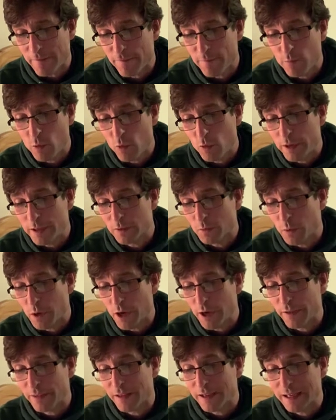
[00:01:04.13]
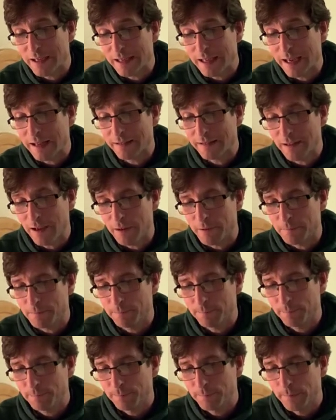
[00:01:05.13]
from all his work that he had done.
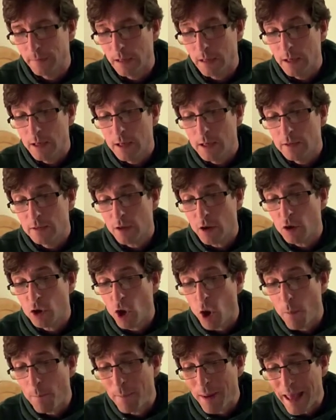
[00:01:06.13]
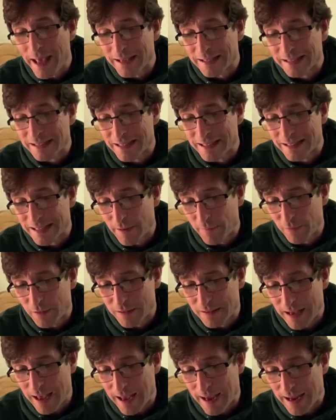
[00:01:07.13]
So God blessed the
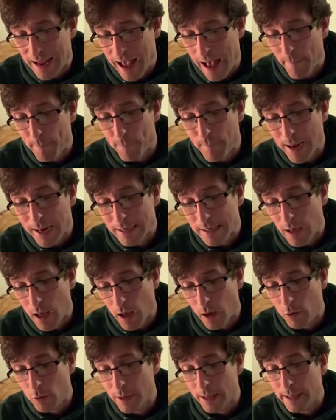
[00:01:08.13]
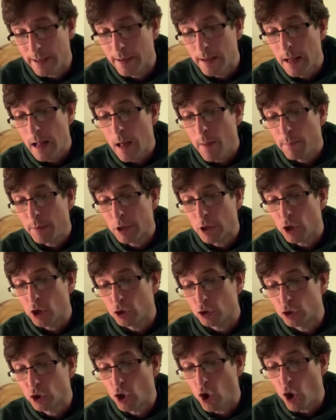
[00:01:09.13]
7th day and made it holy
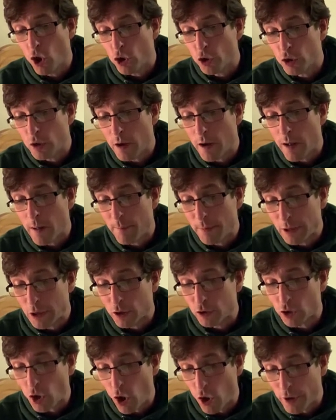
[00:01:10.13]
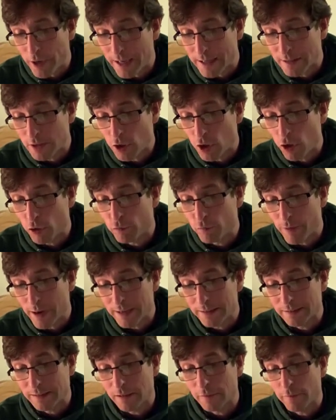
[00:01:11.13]
because on it God
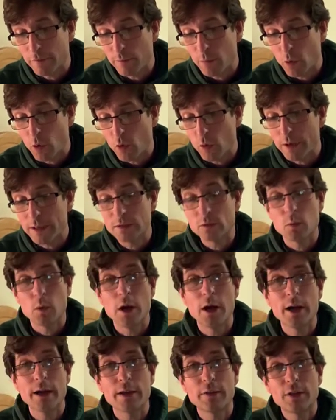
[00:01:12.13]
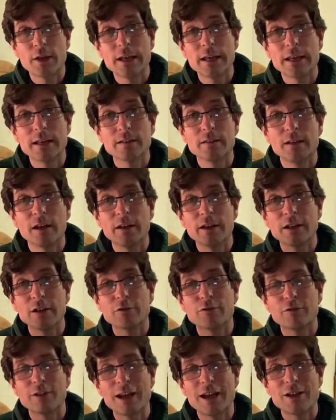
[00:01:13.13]
rested from all his work that he had done in
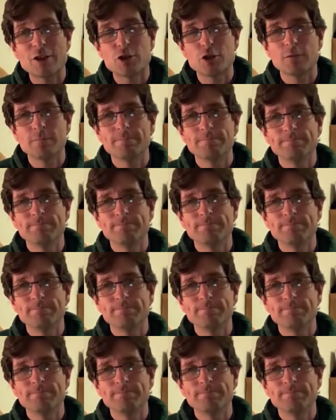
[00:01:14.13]
creation.